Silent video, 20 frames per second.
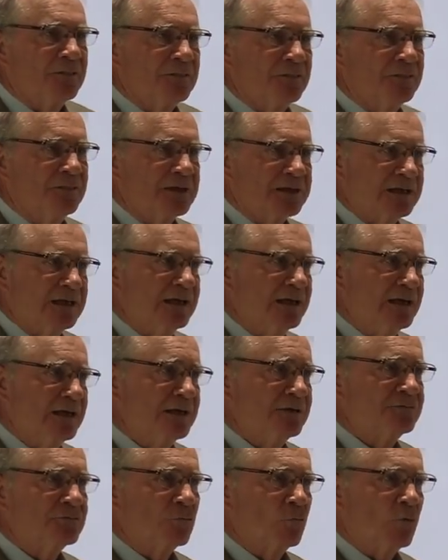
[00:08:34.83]
The
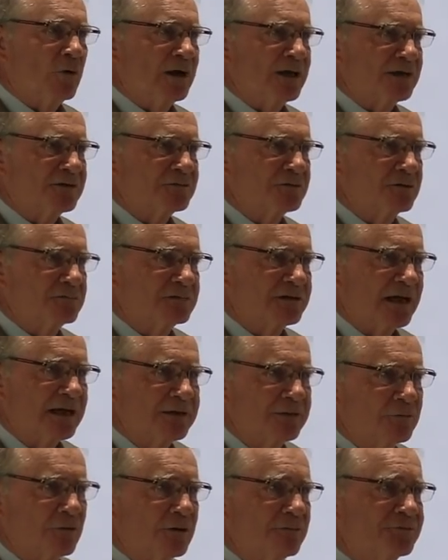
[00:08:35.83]
key to why it's
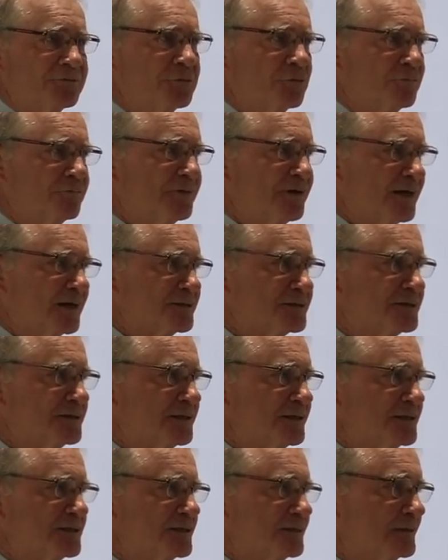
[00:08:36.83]
taken off so fast
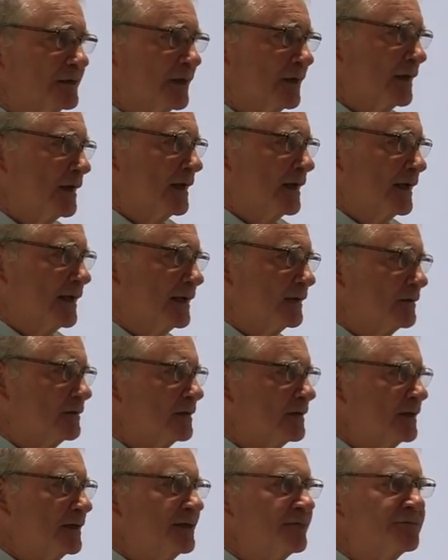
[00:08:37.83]
is it
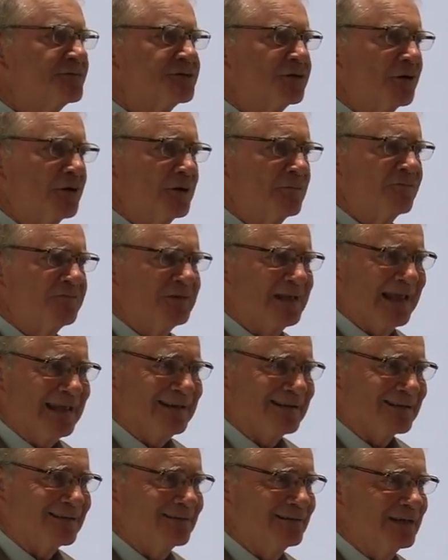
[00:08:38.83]
lives on
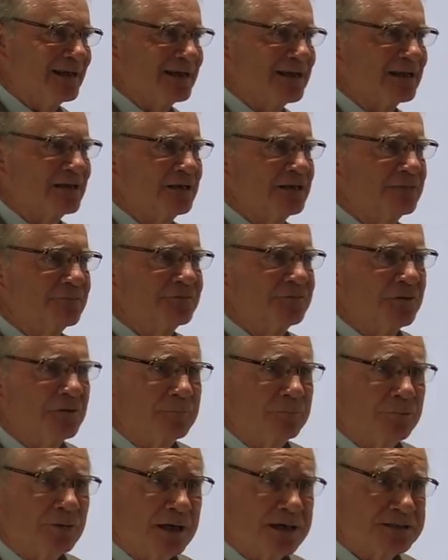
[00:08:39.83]
data and it lives
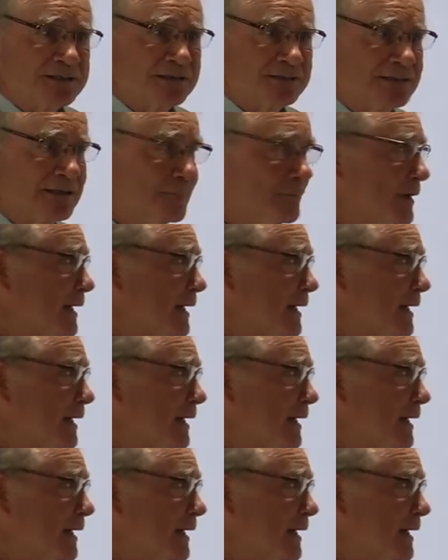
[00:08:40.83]
on processing